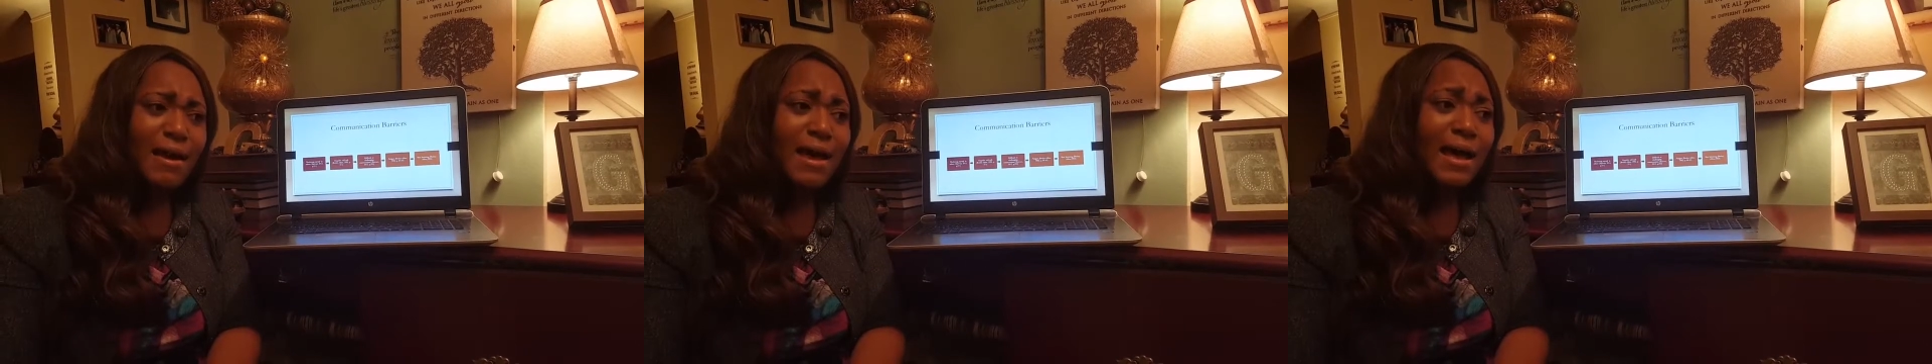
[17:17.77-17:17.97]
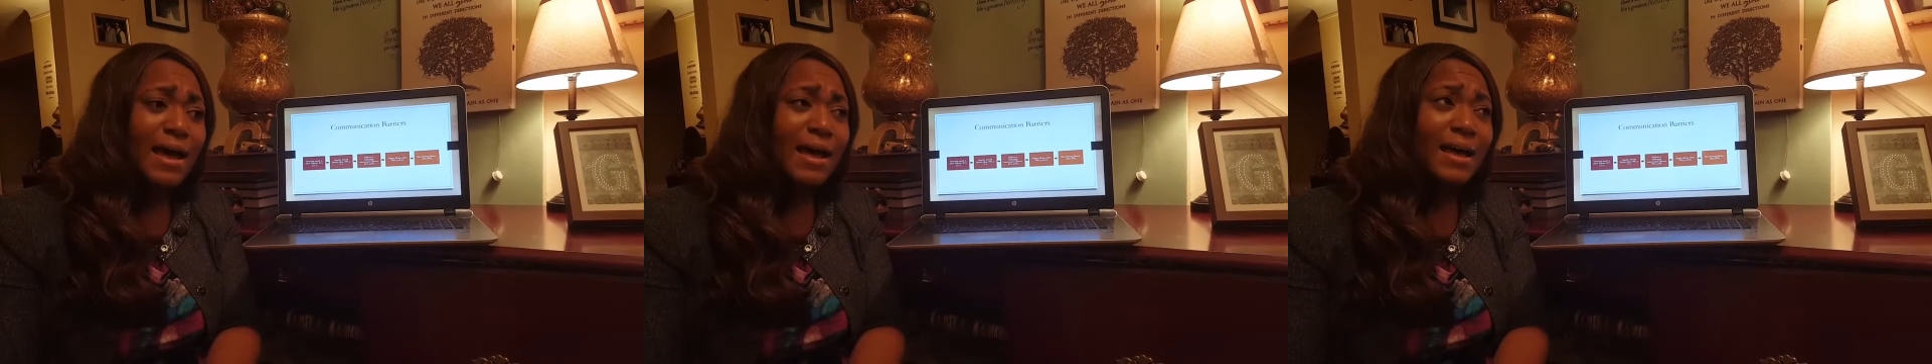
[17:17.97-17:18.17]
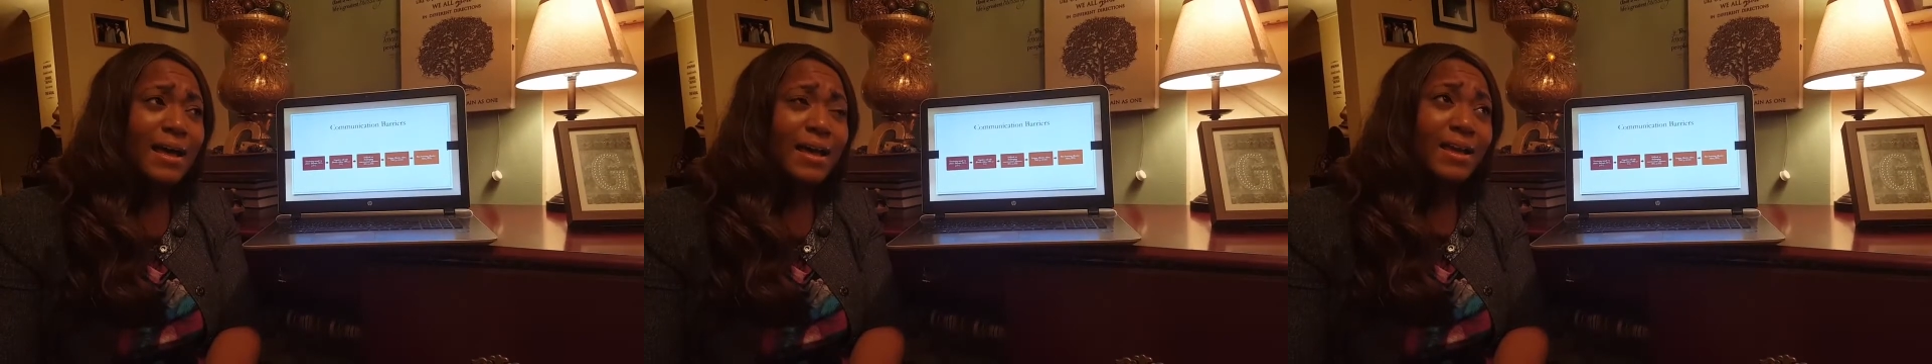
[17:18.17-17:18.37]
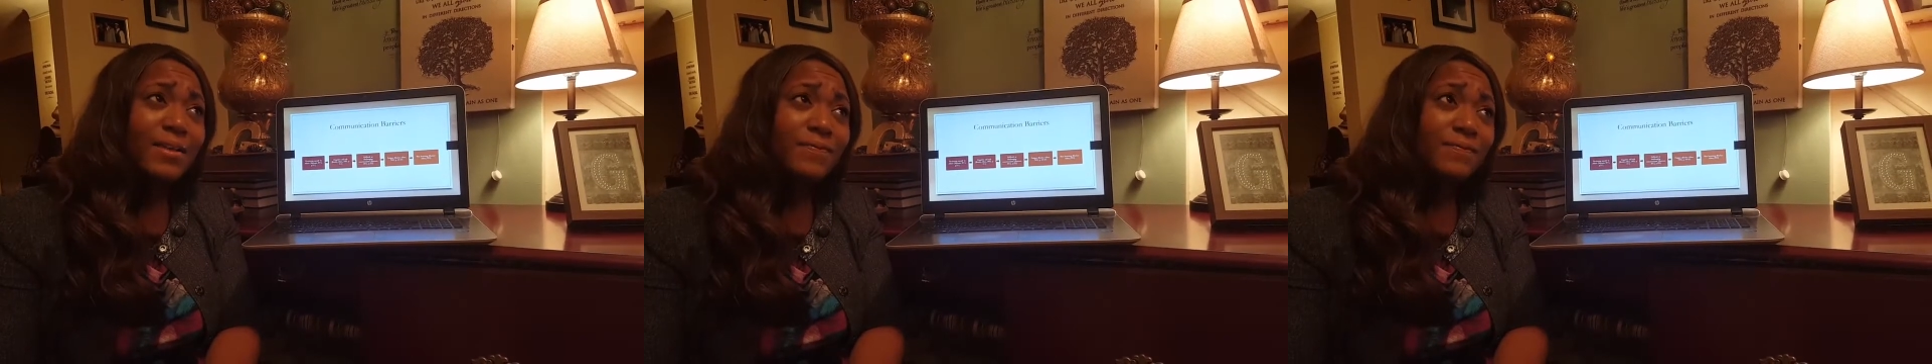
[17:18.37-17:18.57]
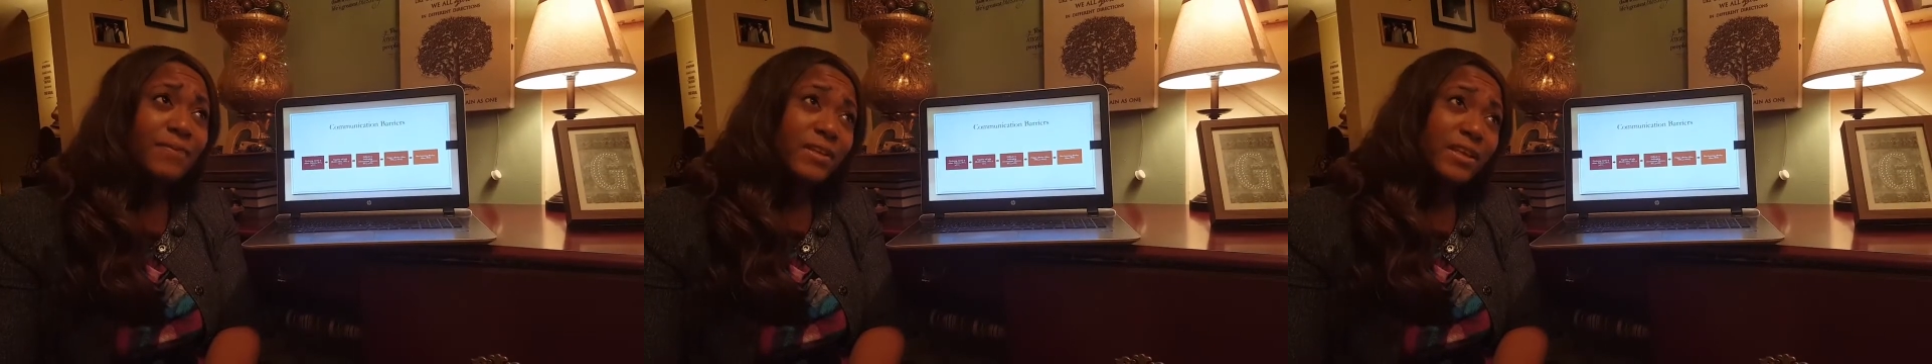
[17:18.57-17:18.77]
I
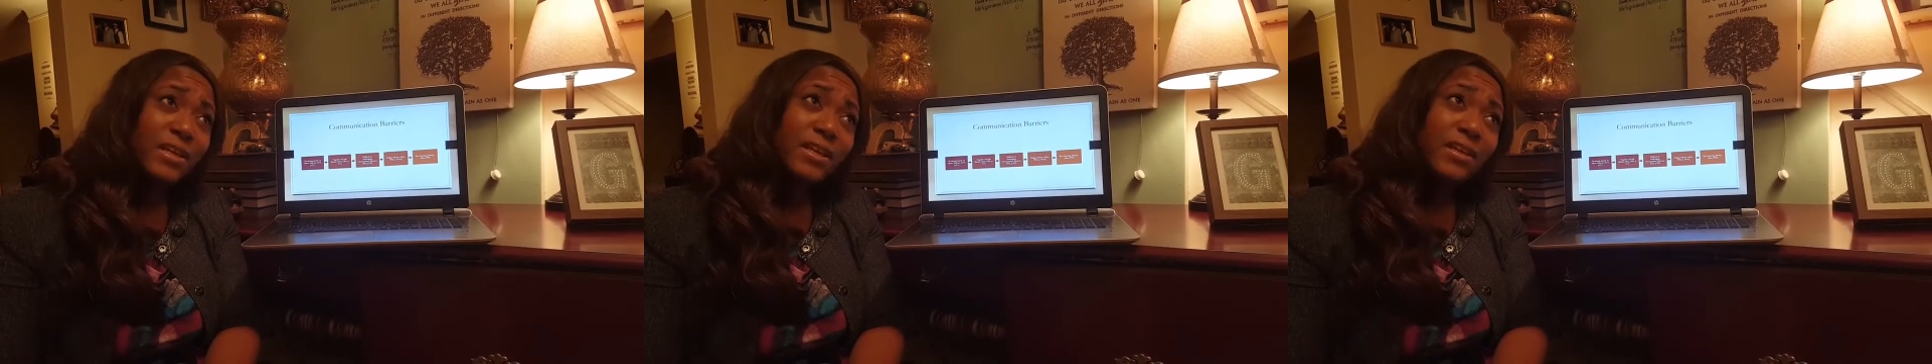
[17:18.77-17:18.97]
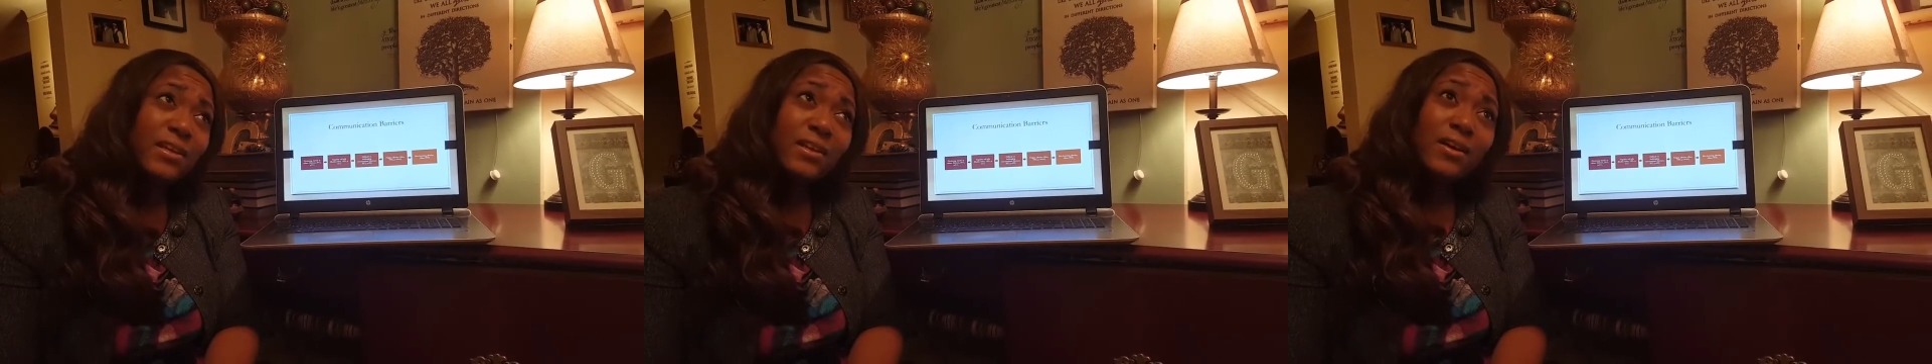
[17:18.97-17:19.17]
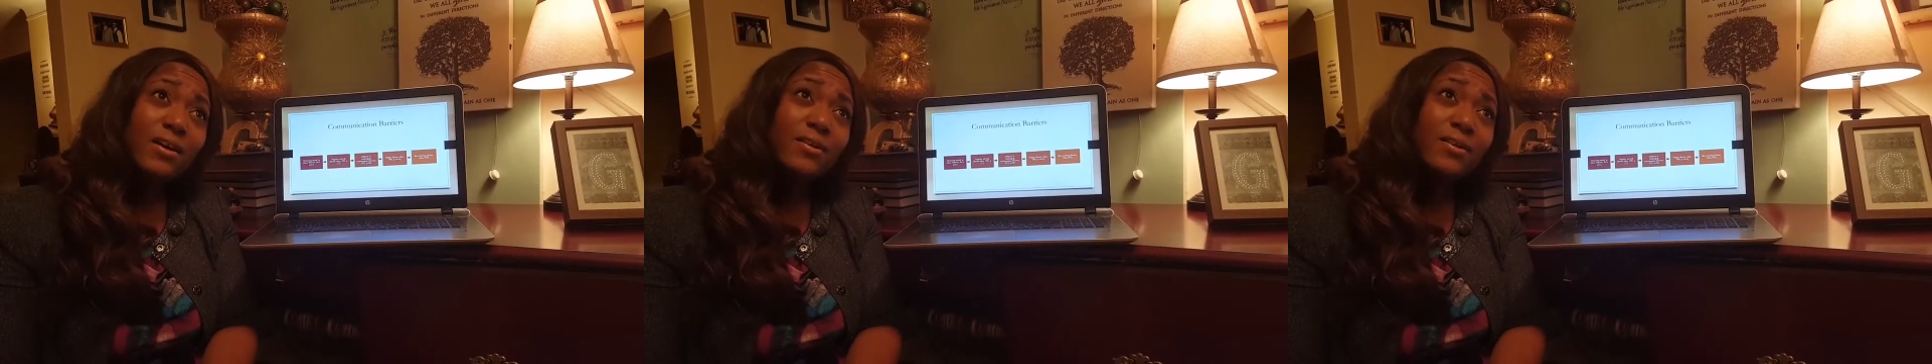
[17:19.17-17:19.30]
flee,